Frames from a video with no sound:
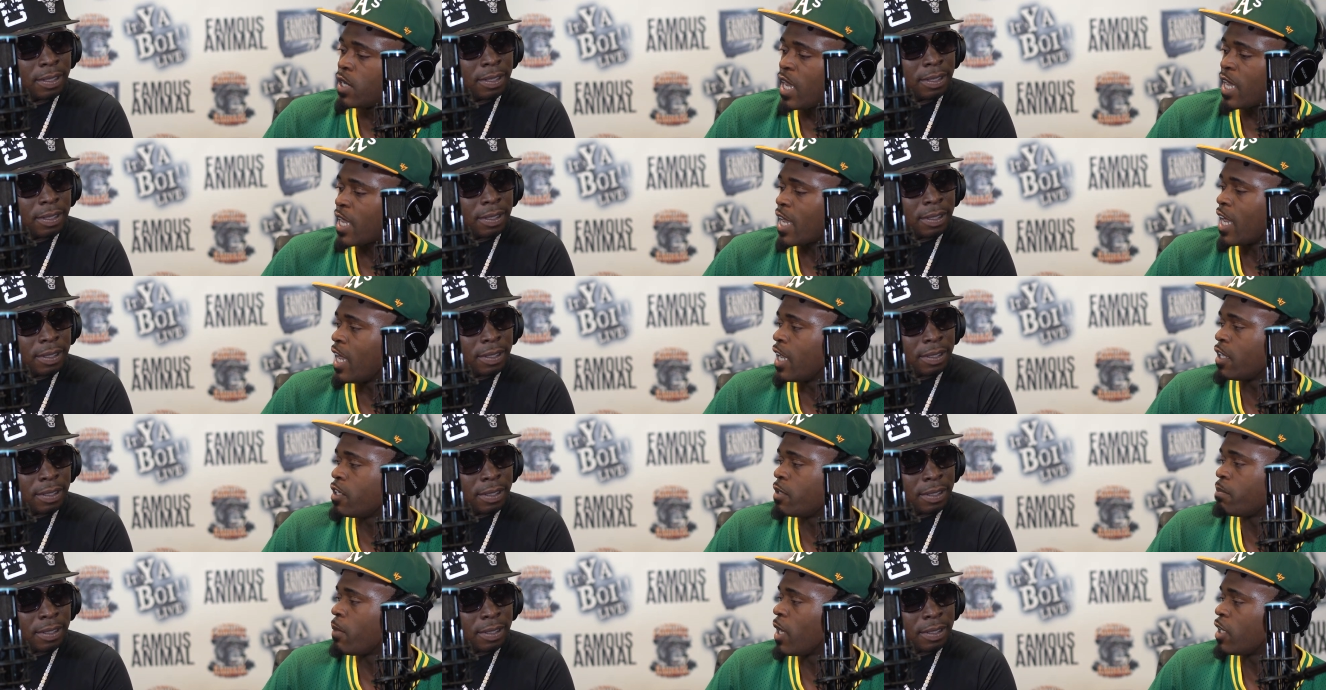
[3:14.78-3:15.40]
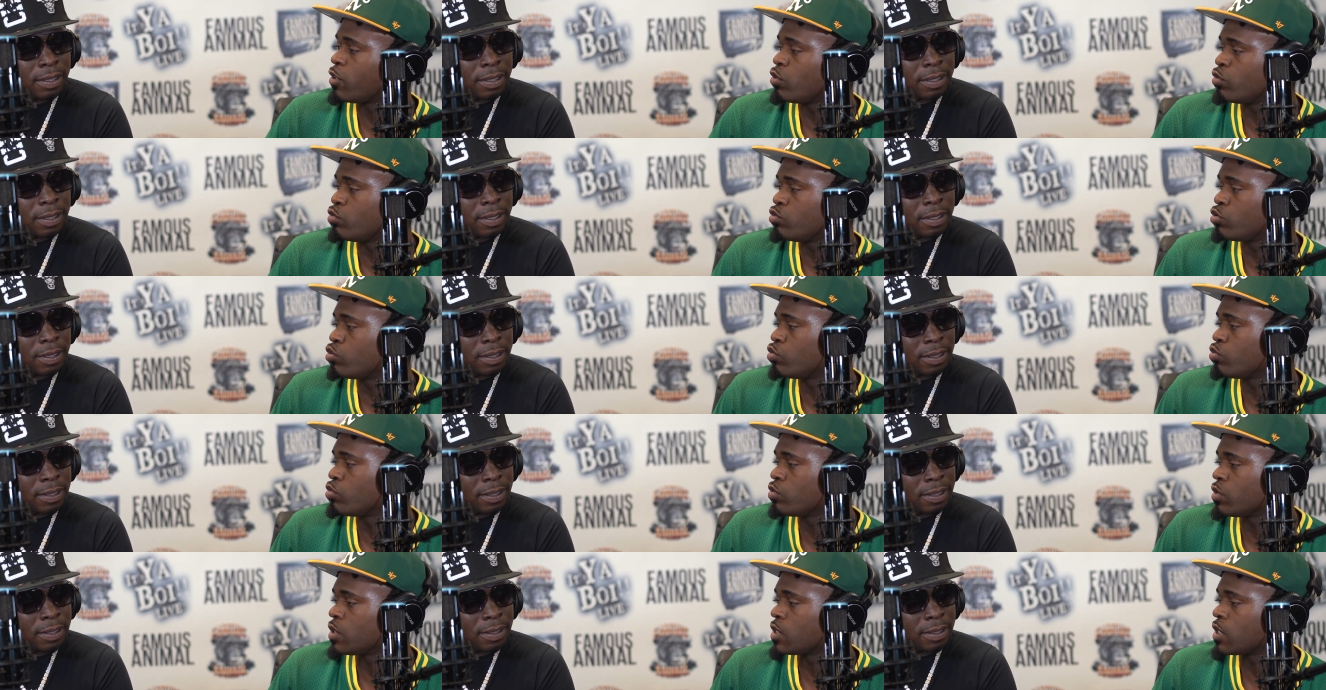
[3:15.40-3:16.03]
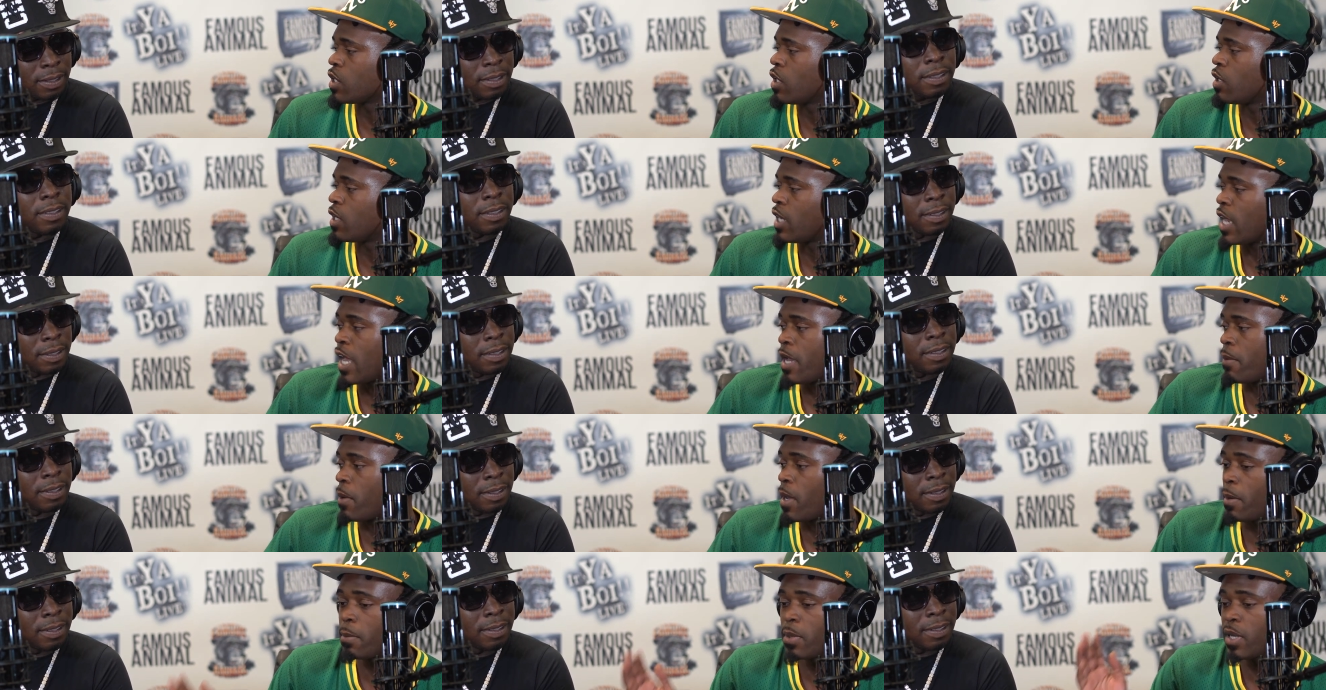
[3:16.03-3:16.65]
Speaker 1: like I might do two three songs.
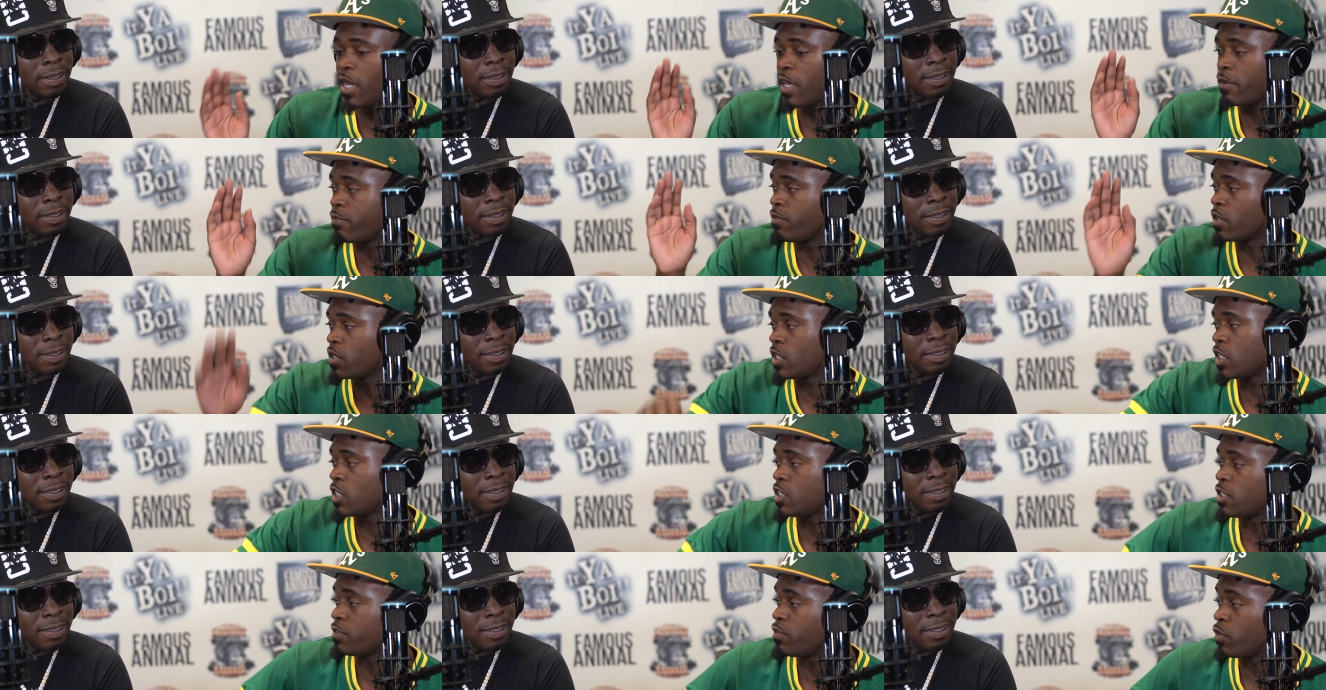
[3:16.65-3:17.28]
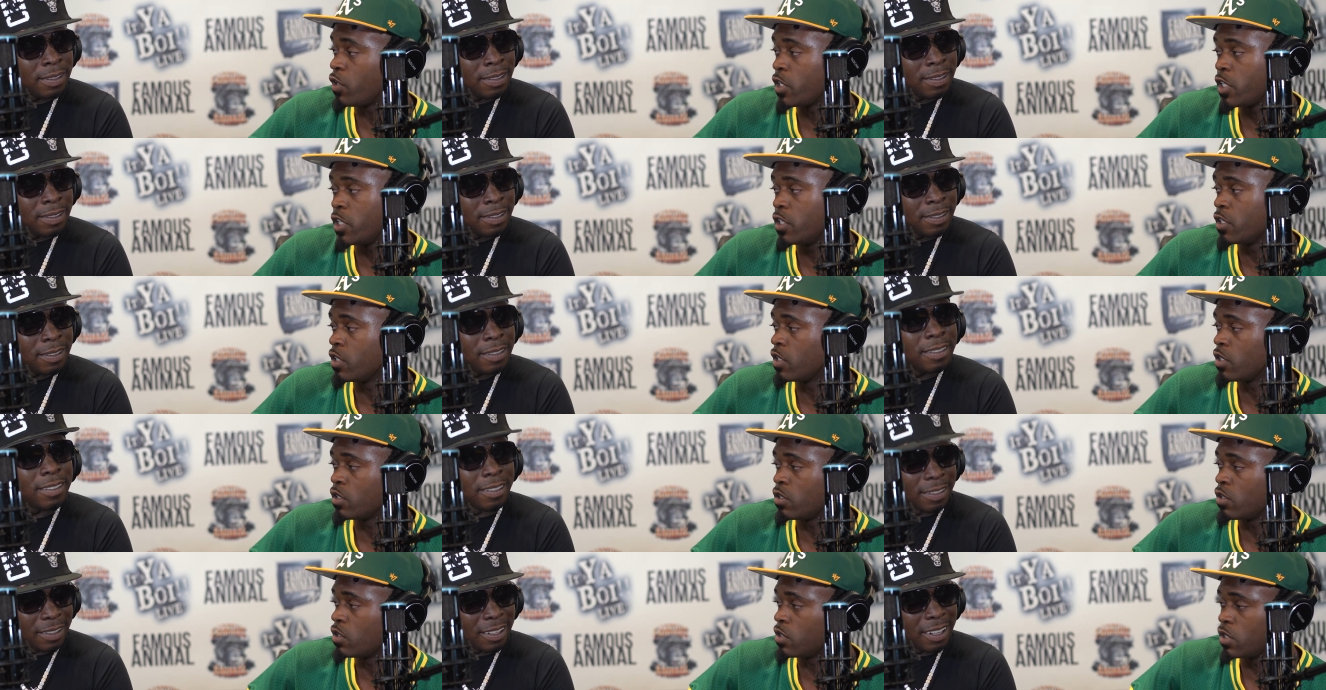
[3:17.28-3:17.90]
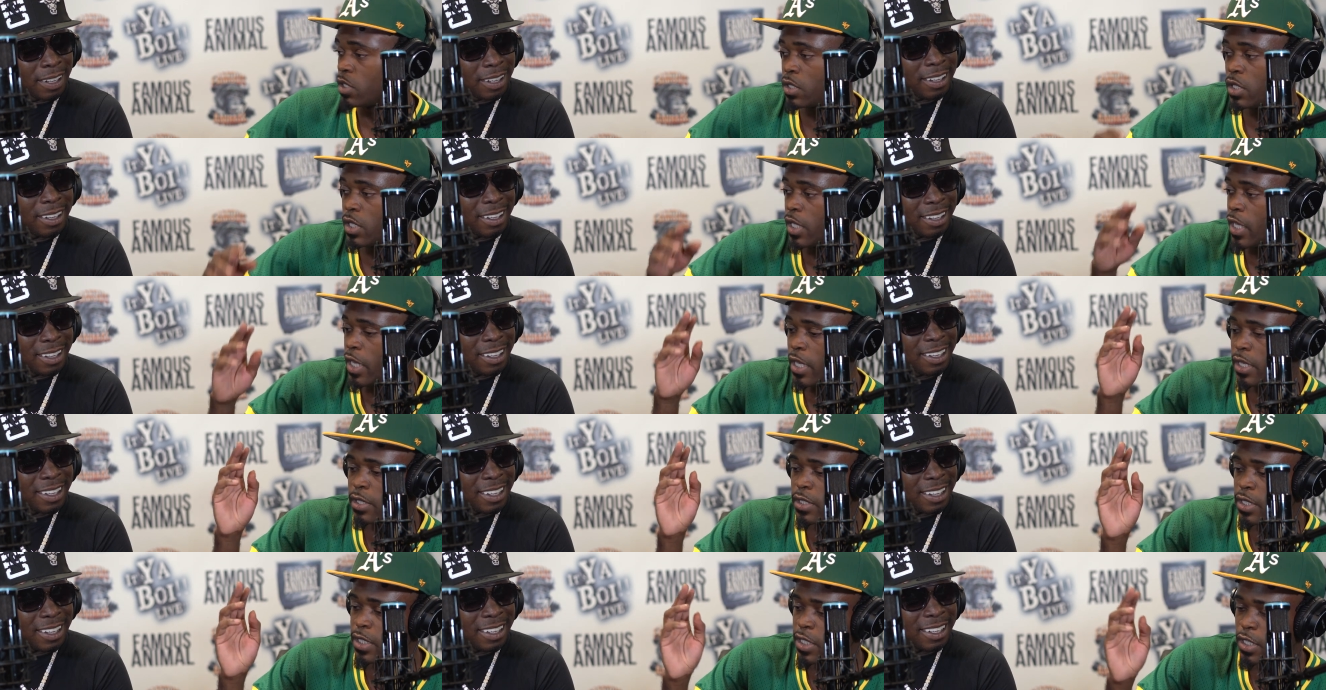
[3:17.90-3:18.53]
I might be like fuck that shit for a year, or yeah.
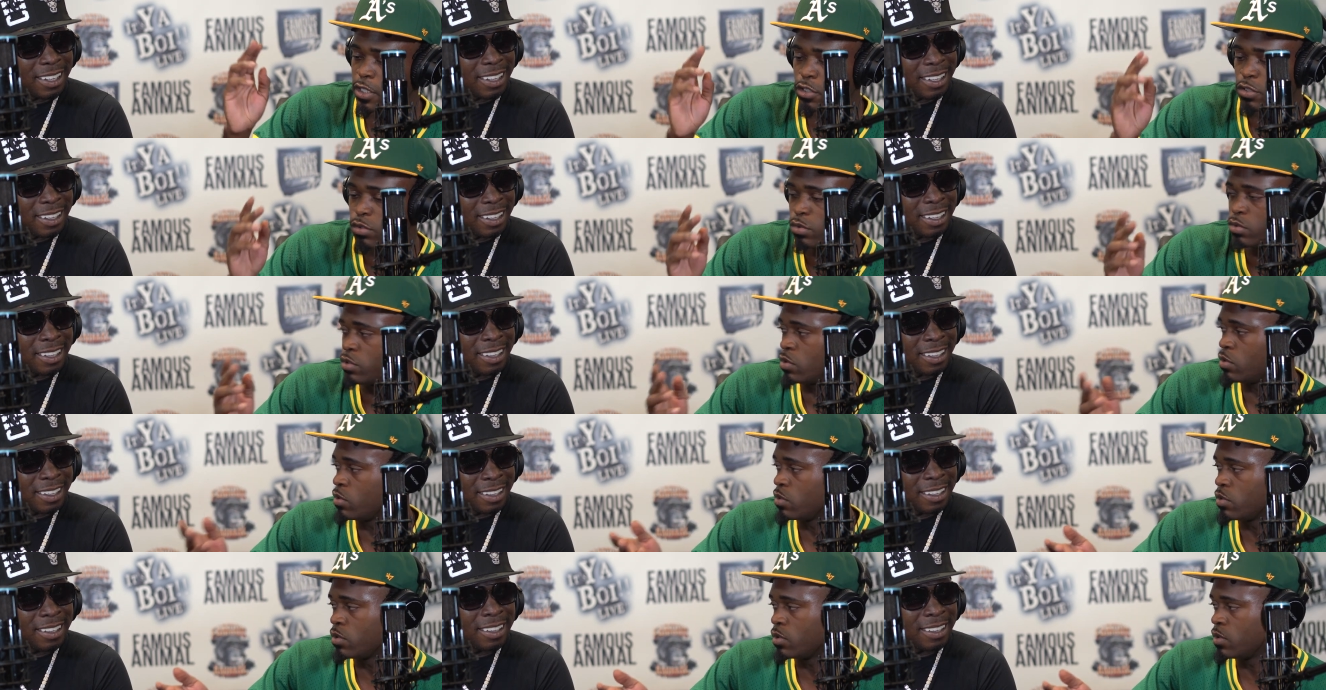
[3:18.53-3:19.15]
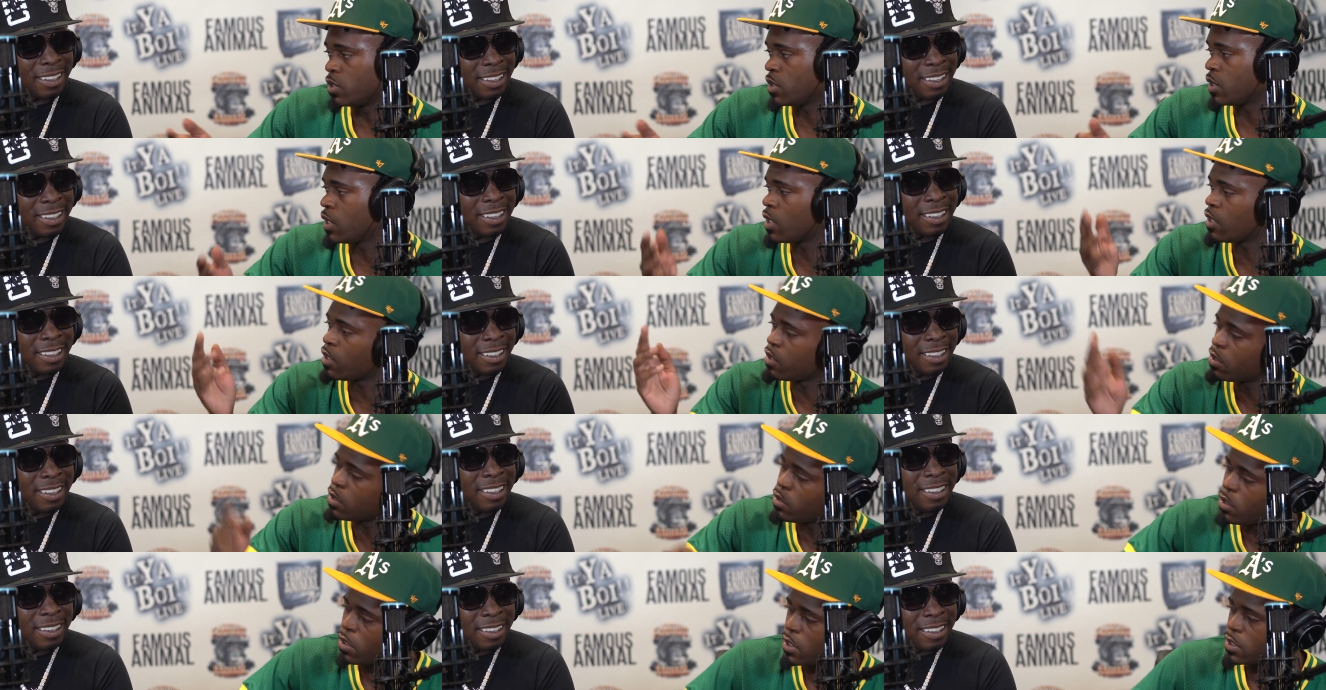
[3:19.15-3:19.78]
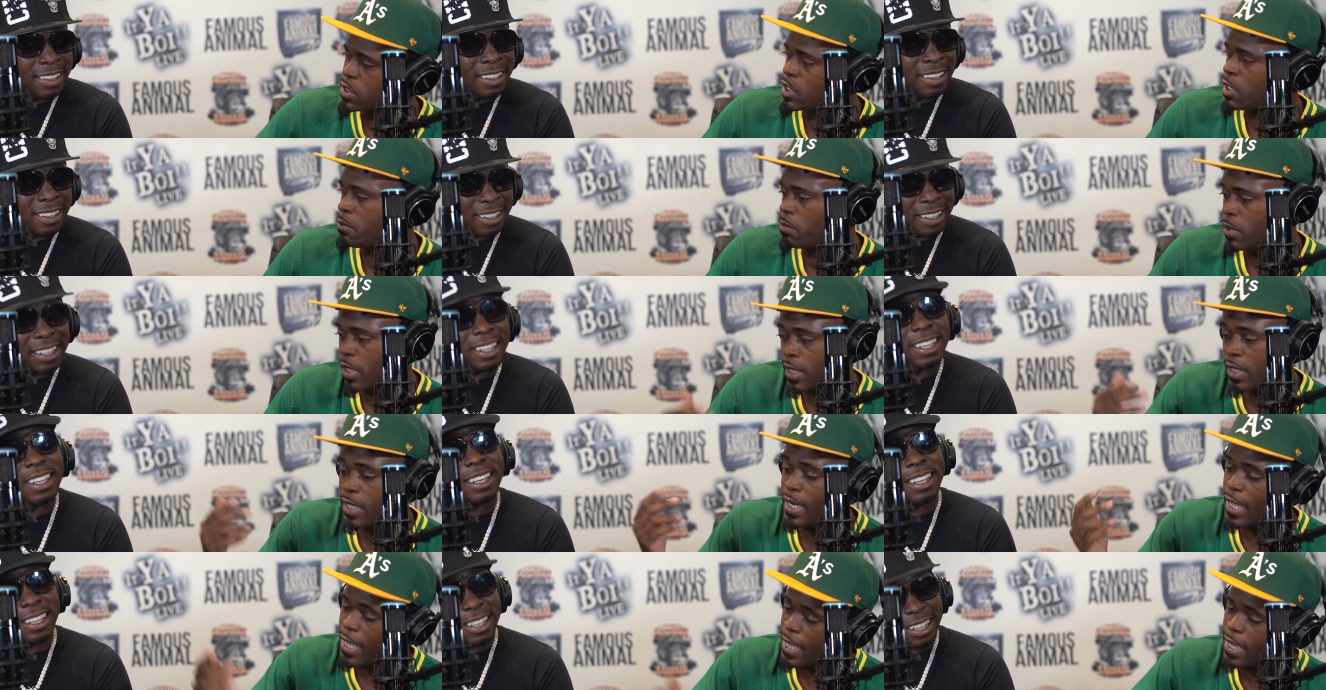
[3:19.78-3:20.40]
like, then do two three. Then you know what I'm saying.
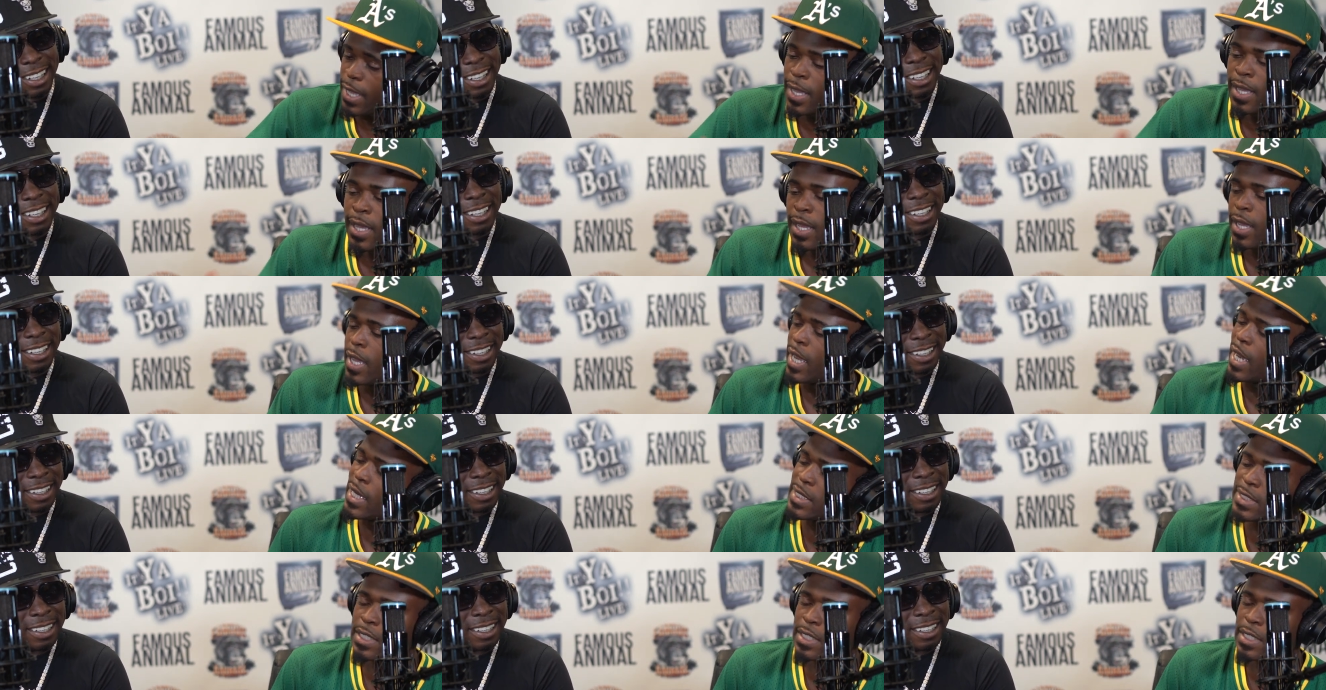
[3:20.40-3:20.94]
But yeah. now I